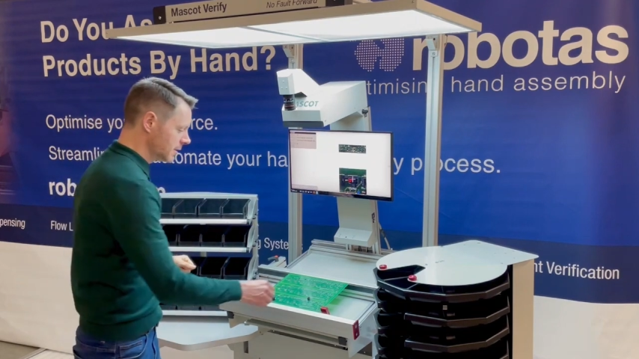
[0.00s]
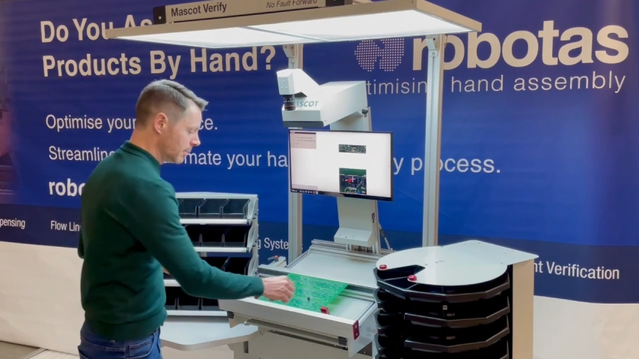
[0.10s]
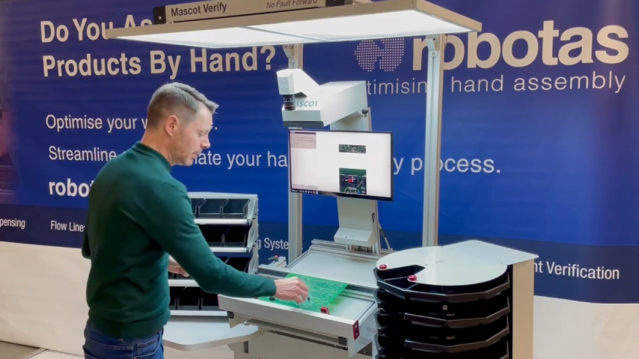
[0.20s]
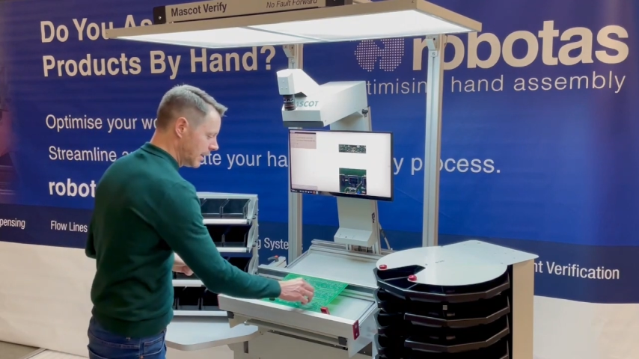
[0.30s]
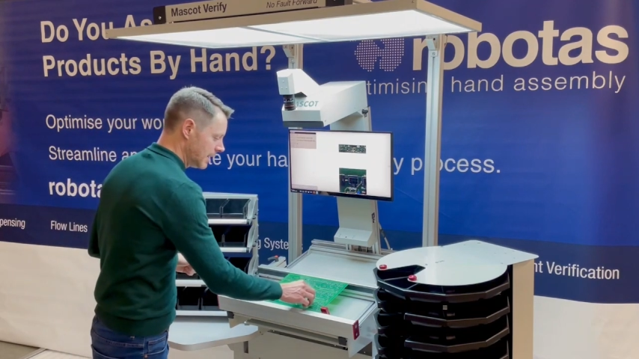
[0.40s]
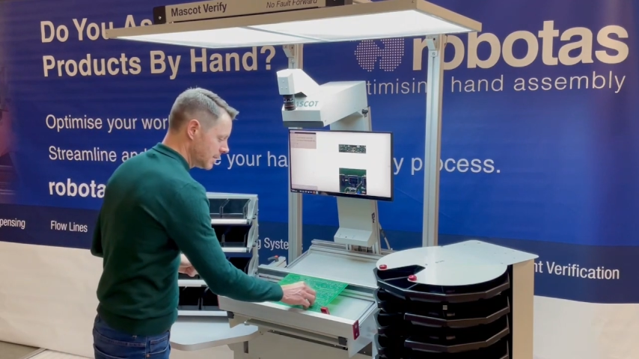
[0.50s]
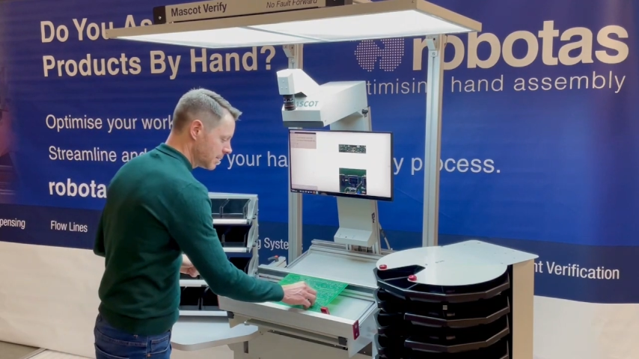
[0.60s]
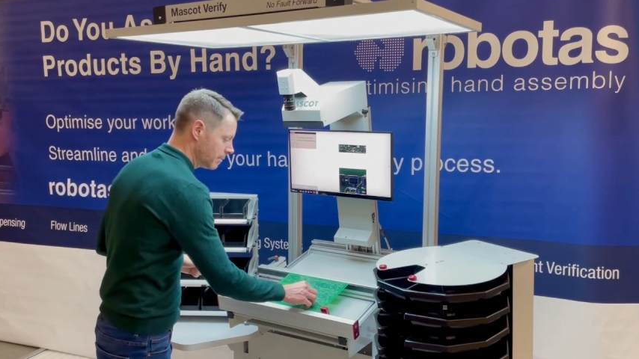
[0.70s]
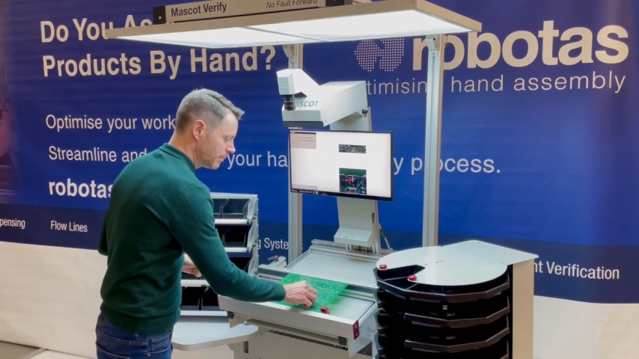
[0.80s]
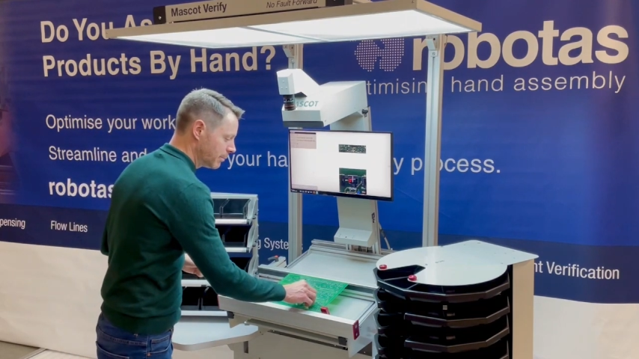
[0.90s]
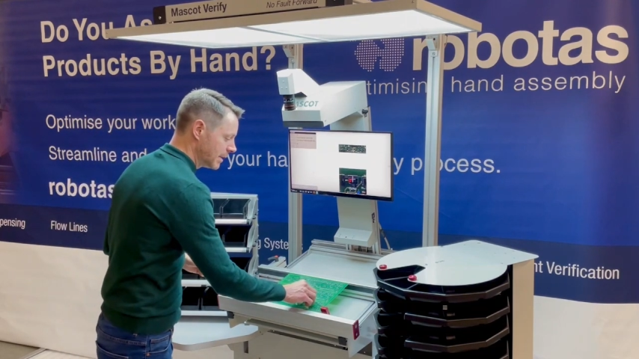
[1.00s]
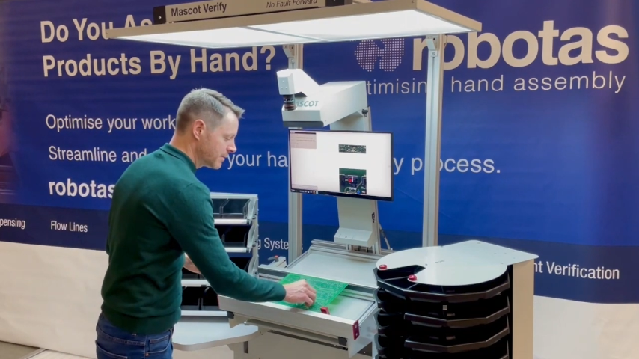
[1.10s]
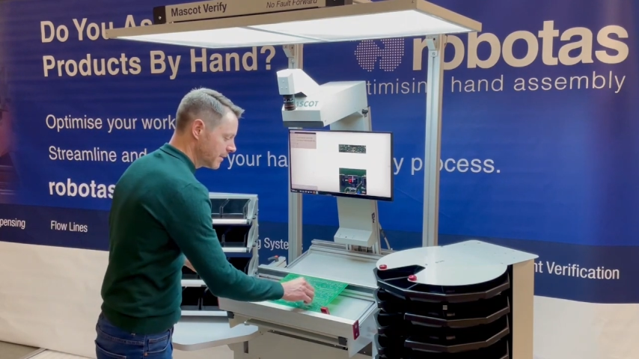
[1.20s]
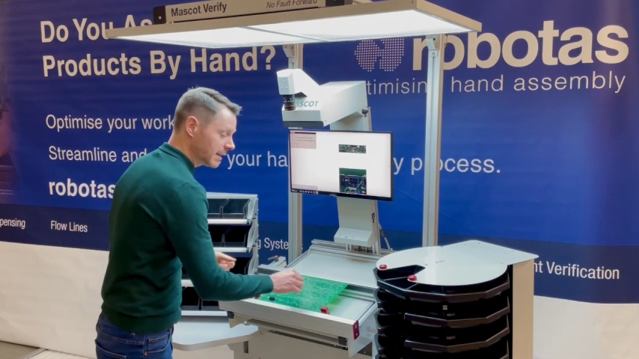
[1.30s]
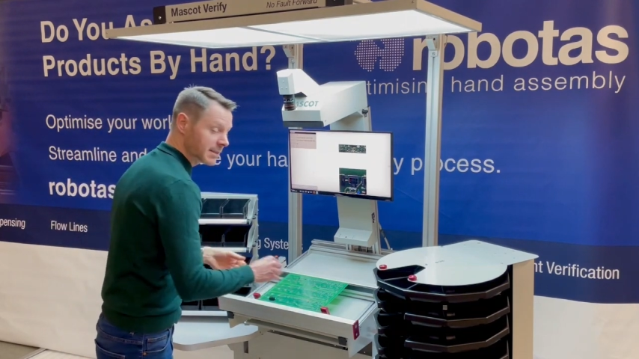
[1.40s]
So please
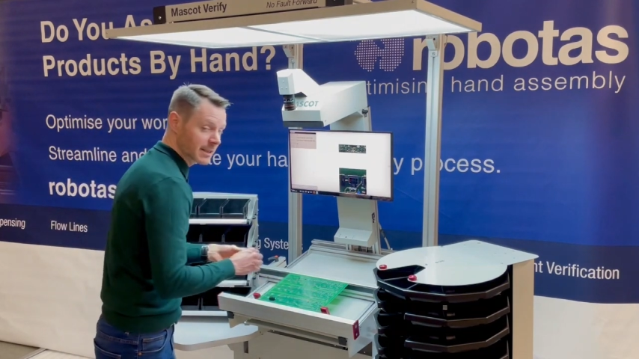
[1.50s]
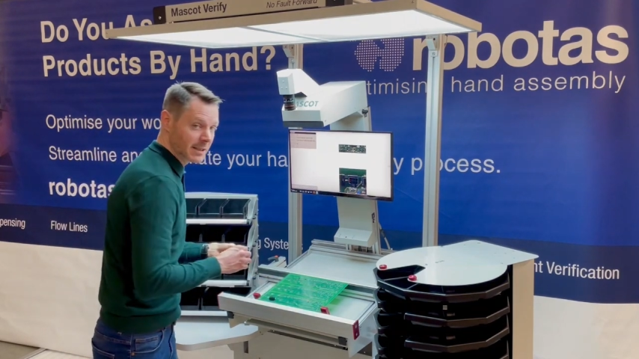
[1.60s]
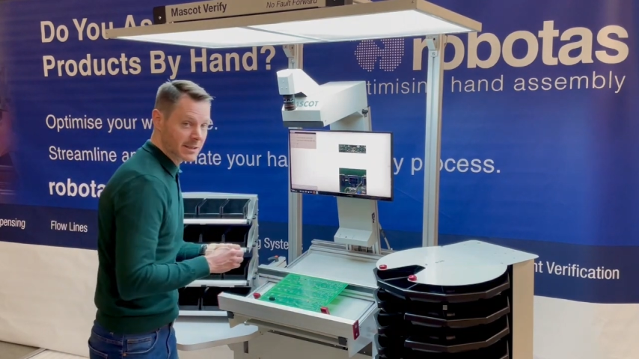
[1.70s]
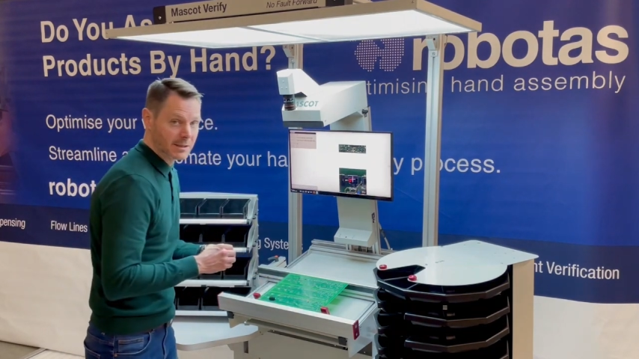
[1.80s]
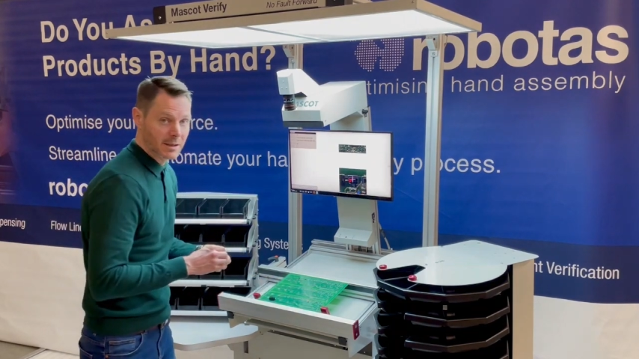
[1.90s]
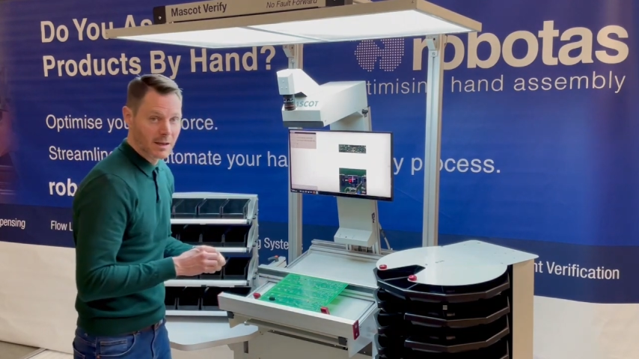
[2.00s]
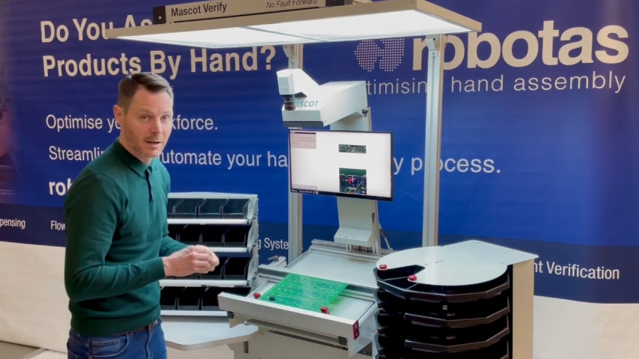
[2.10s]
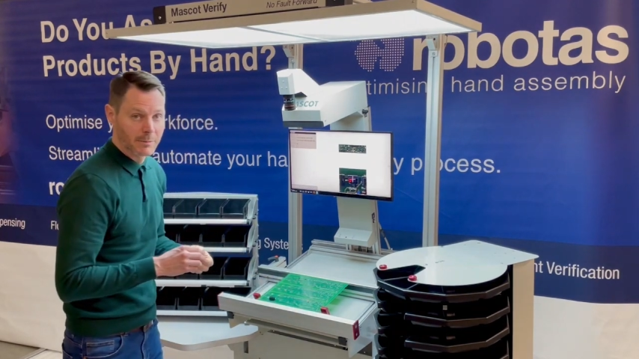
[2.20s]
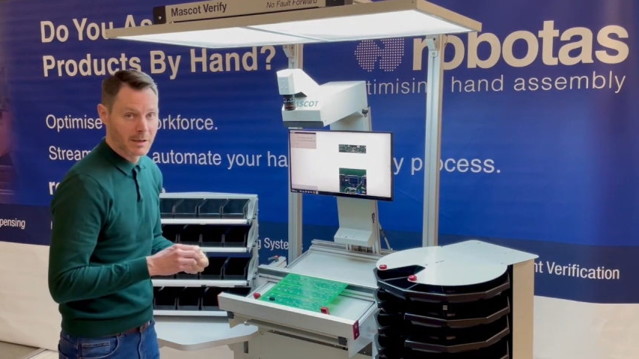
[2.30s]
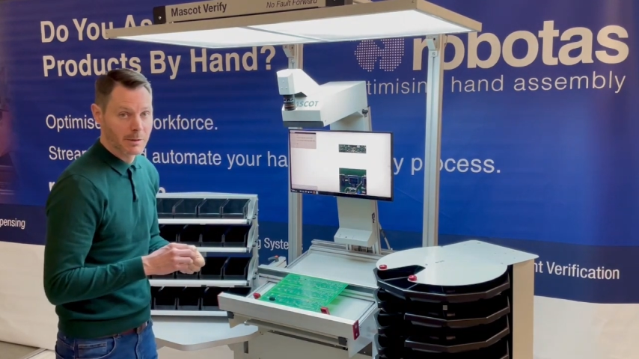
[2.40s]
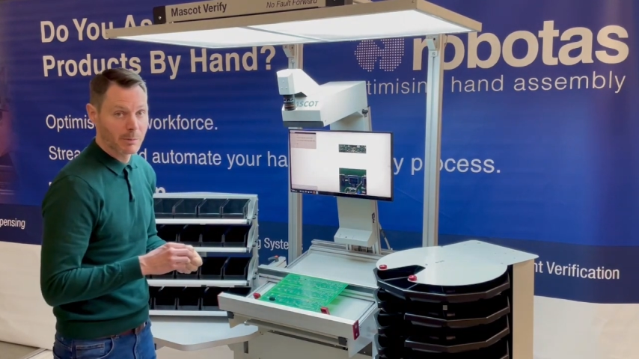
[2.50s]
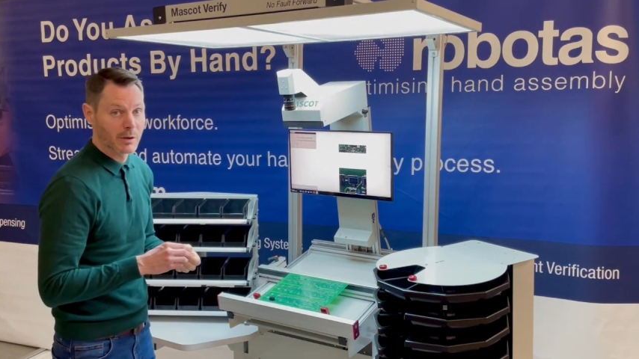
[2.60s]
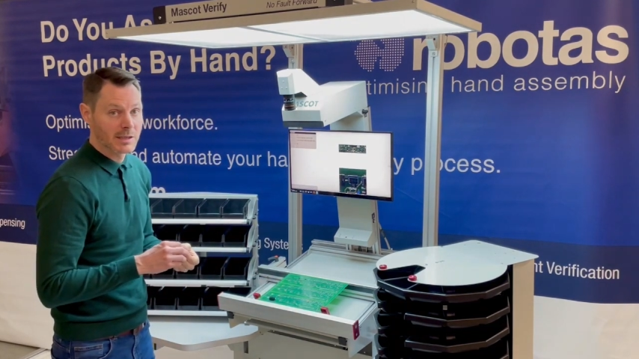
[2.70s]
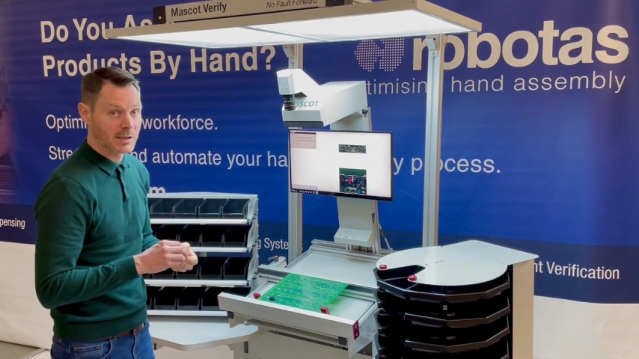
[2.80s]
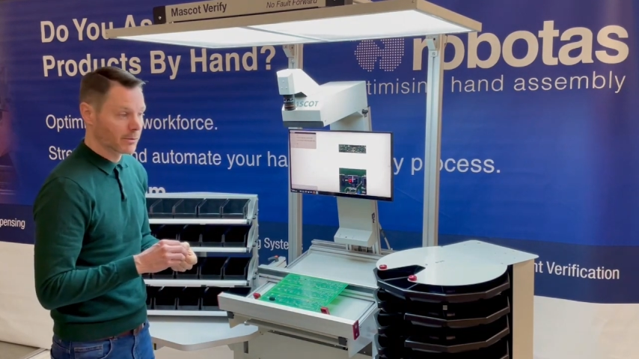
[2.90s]
fix this in a
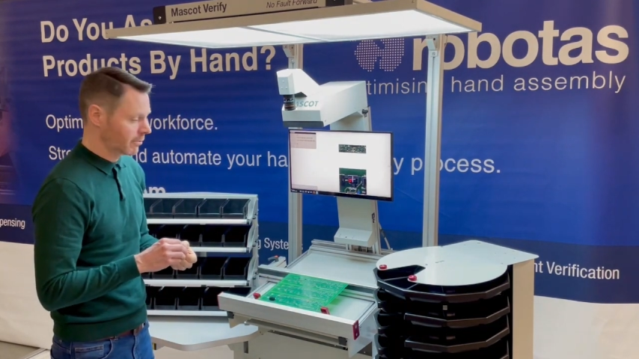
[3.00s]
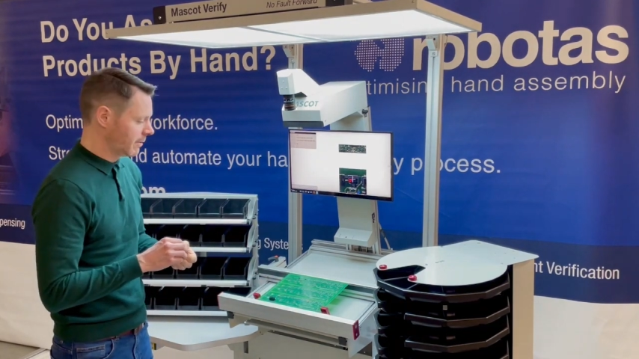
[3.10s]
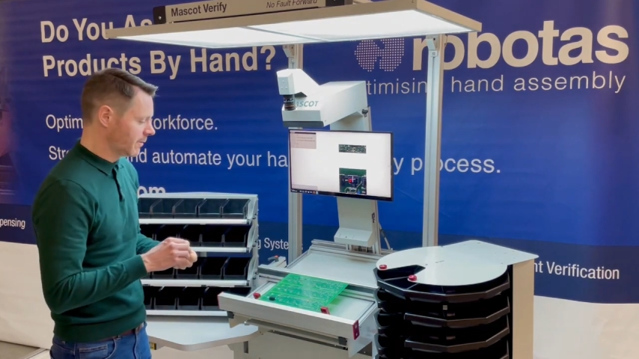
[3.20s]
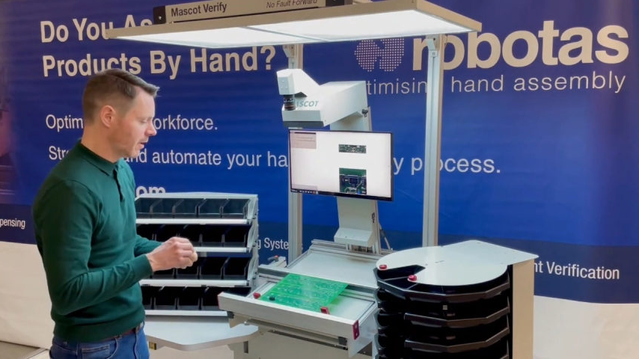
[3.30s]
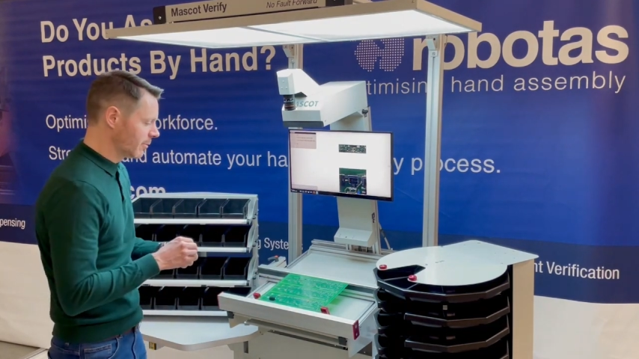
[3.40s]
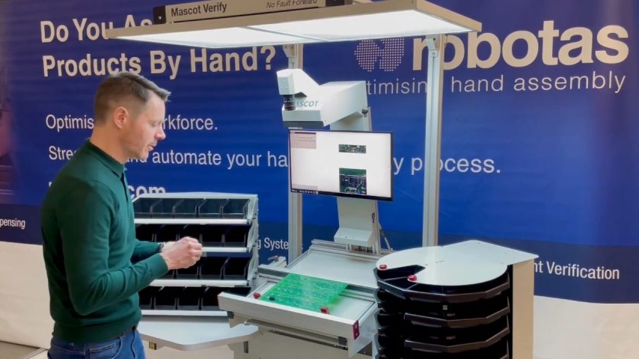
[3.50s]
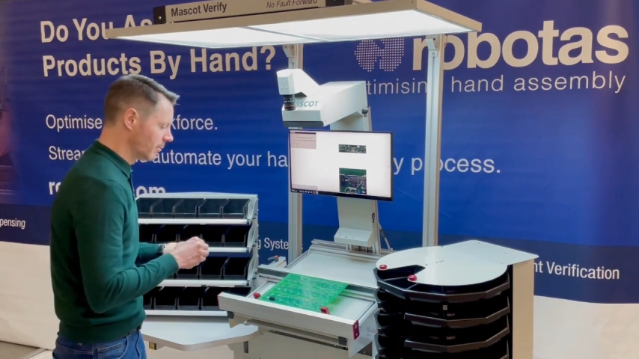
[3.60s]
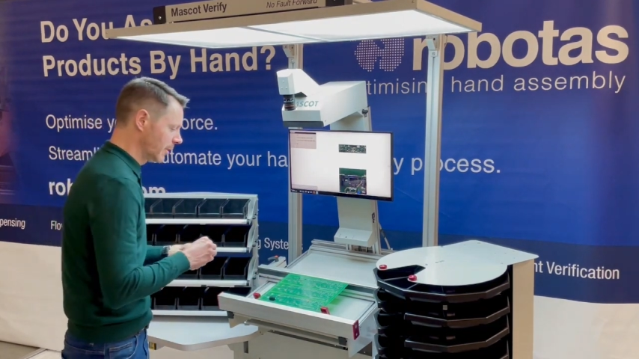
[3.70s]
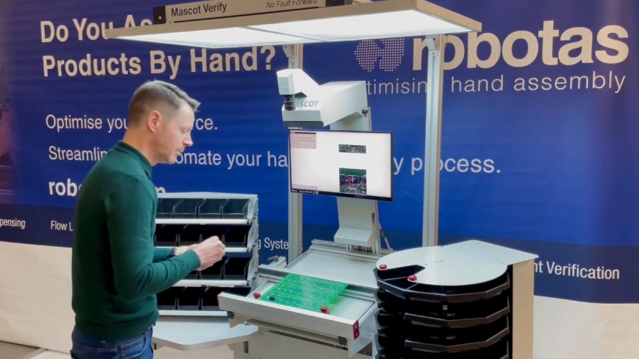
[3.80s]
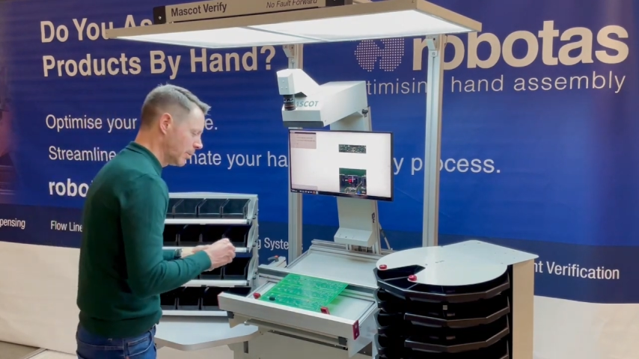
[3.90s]
pre-solder environment when